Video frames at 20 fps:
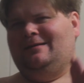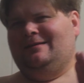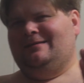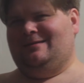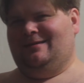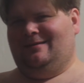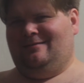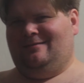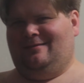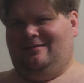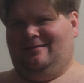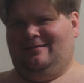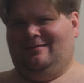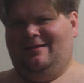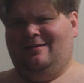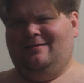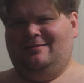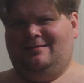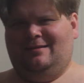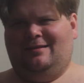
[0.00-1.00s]
So
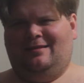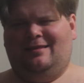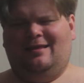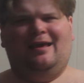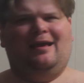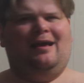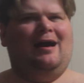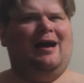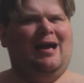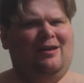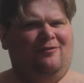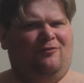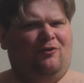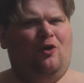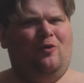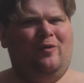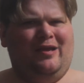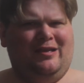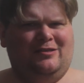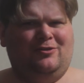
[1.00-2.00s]
there's the thing. I've
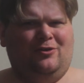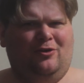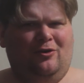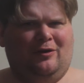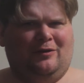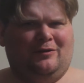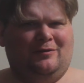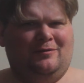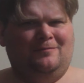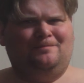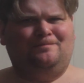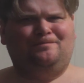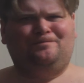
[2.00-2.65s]
always cooked.